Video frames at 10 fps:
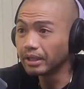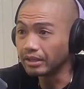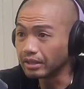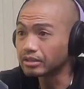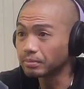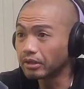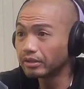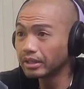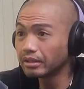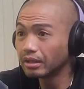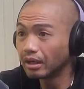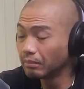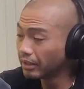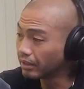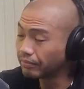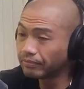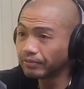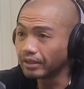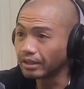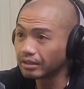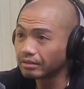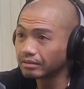in sparring, I'm like, fuck.